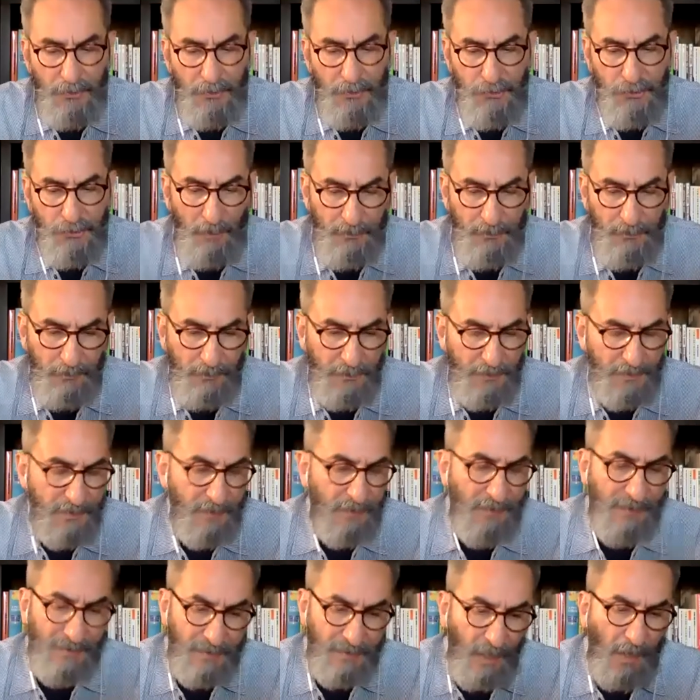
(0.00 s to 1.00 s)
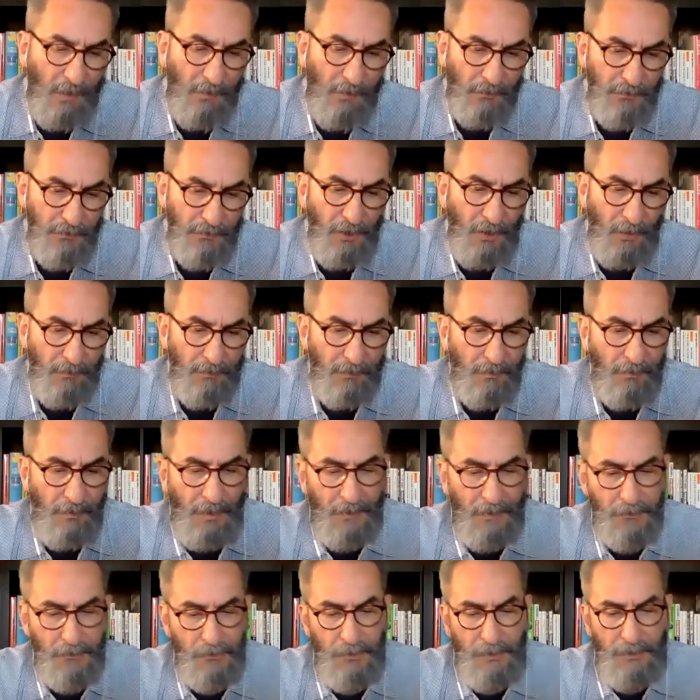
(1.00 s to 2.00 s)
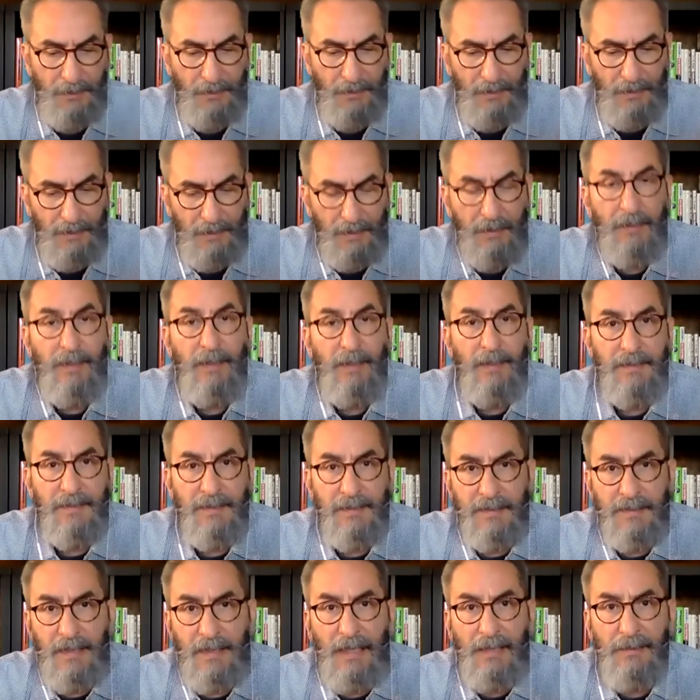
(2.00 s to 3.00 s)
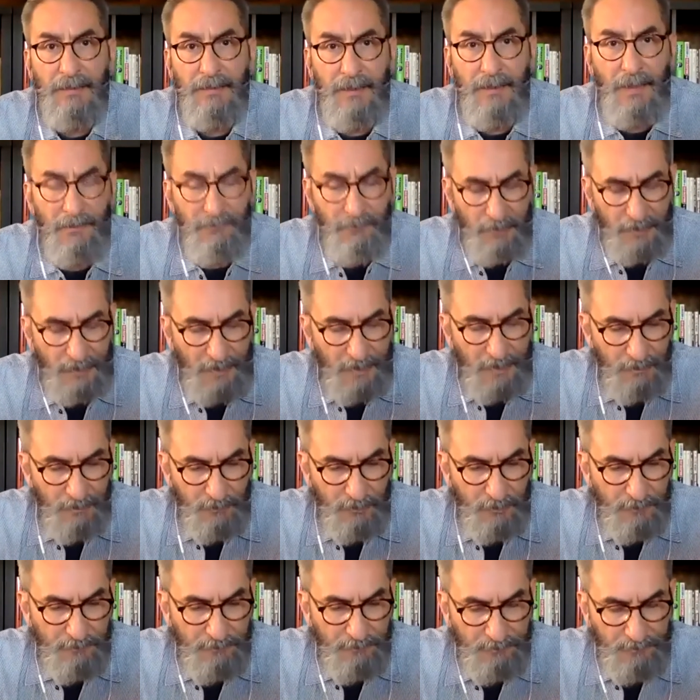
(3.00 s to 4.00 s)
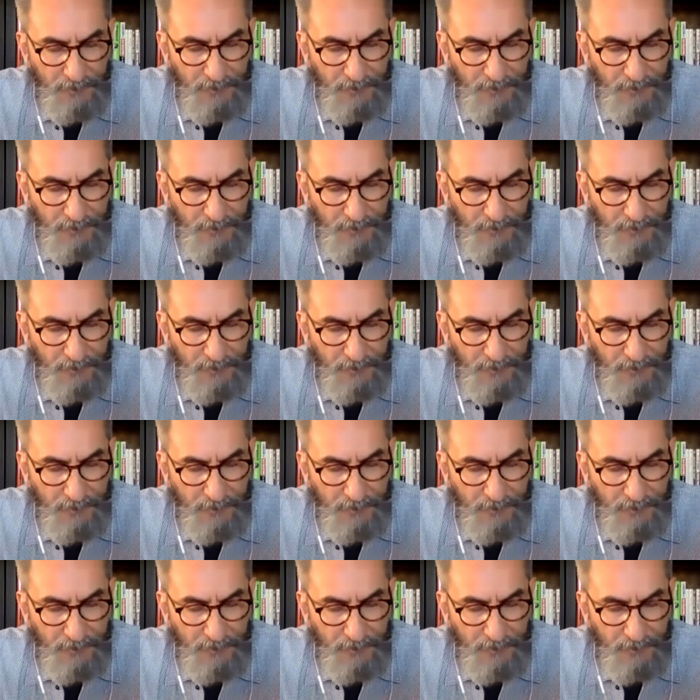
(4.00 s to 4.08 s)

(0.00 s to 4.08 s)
chapter it's the entire chapter actually it's entitled Unforgettable.